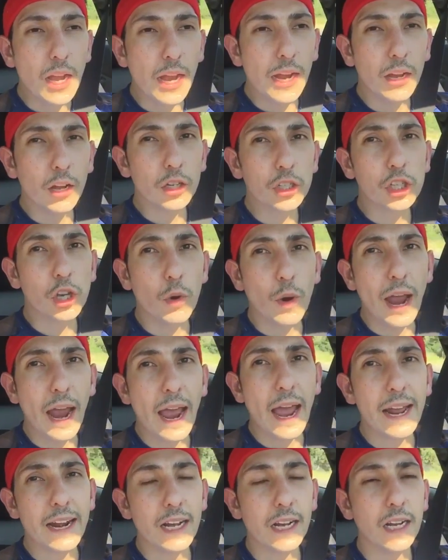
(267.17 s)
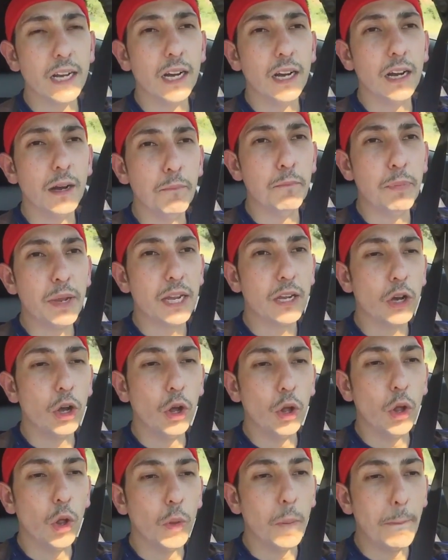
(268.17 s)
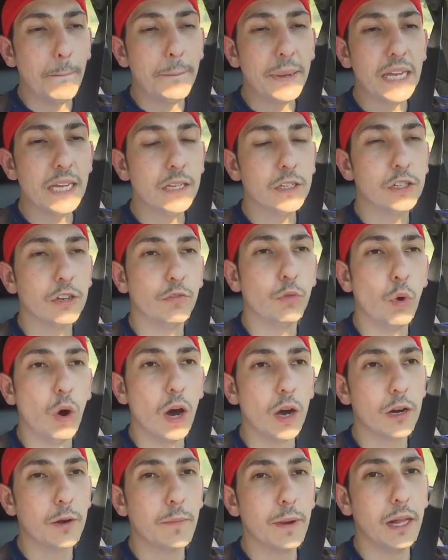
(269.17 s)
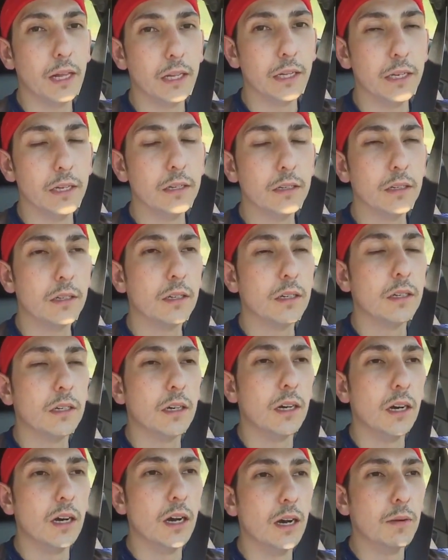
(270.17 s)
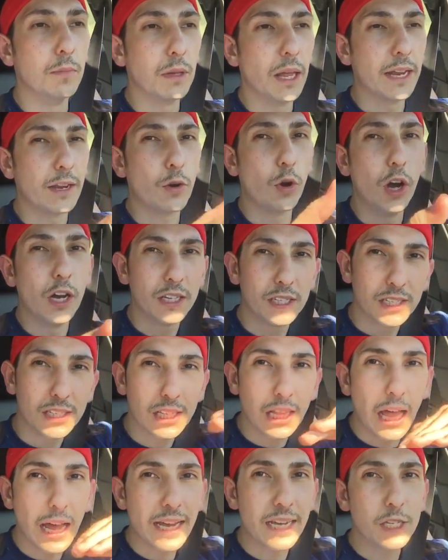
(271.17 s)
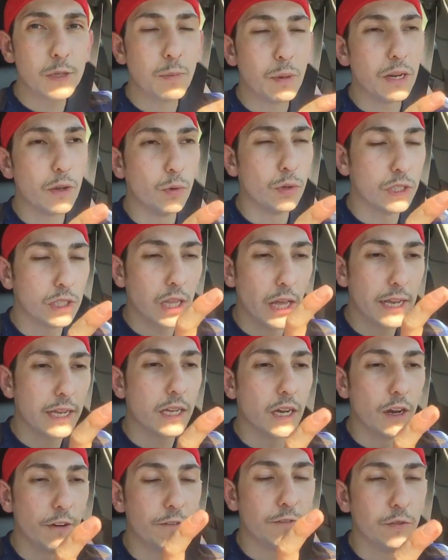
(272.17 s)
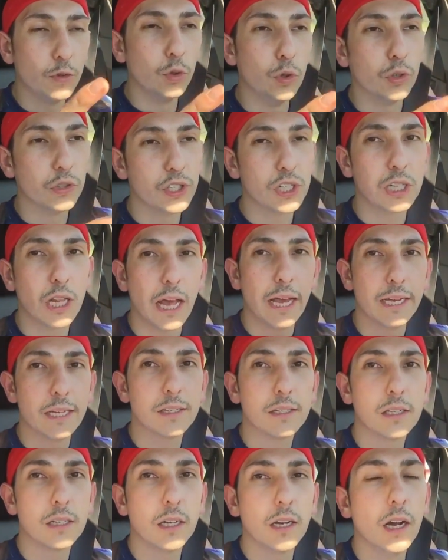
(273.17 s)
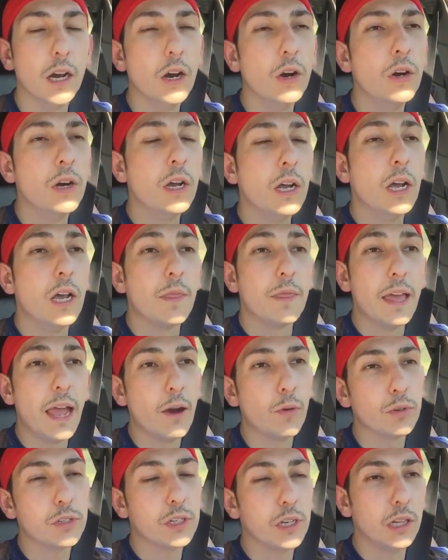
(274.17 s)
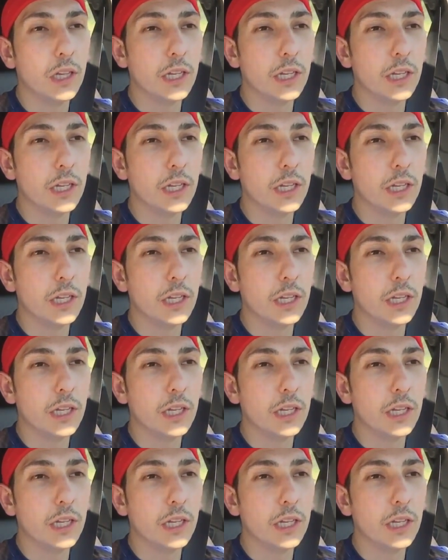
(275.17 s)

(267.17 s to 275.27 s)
I also had a big old piece of watermelon, like a slice, but it was like a full slice, you know. That was